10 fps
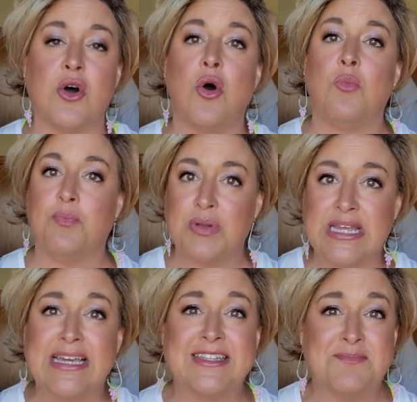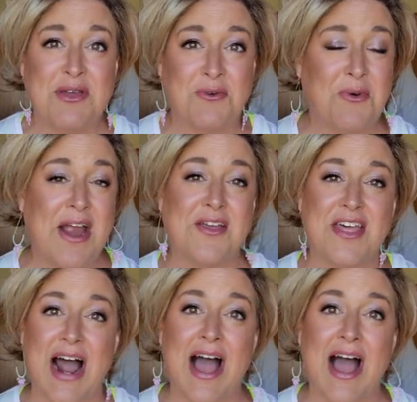so please be aware that